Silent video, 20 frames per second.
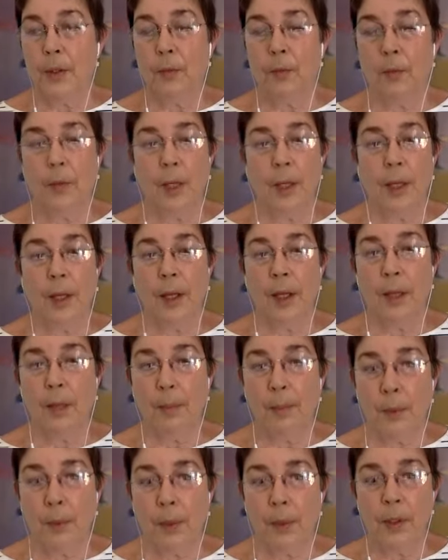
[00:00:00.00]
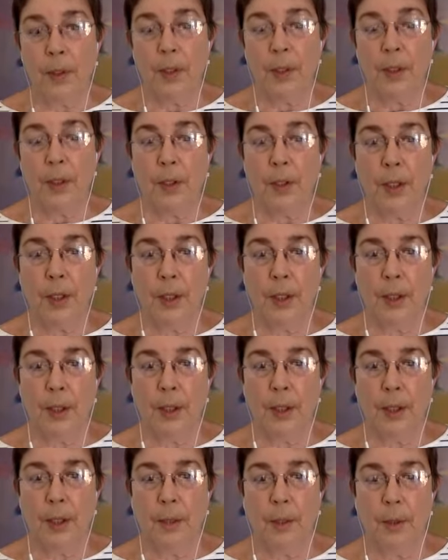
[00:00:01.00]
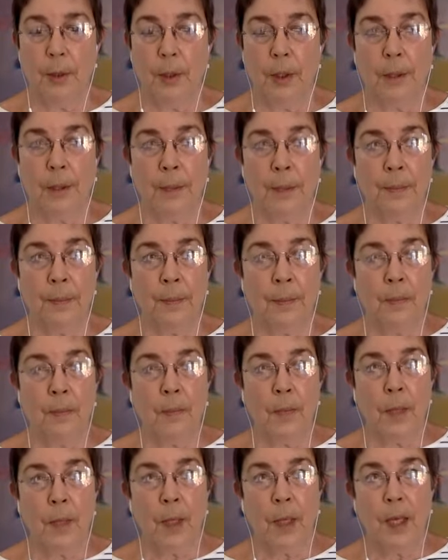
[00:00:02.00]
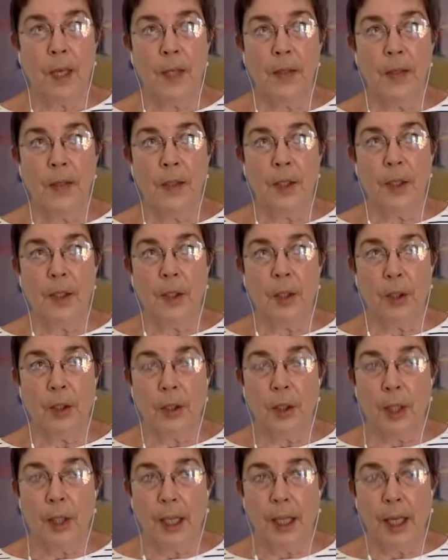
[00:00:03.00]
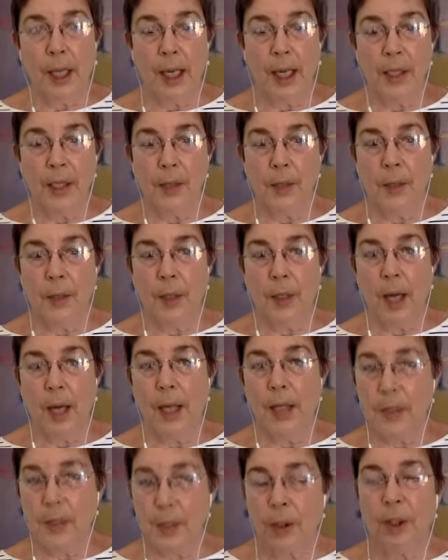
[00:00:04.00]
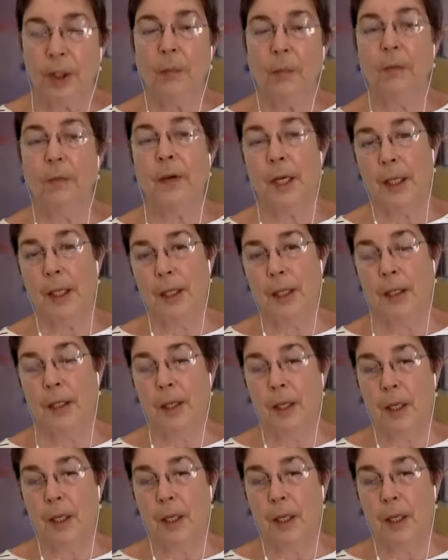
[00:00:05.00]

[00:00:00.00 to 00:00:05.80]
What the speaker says: And one of the important stories in the book is an early case where I circumvented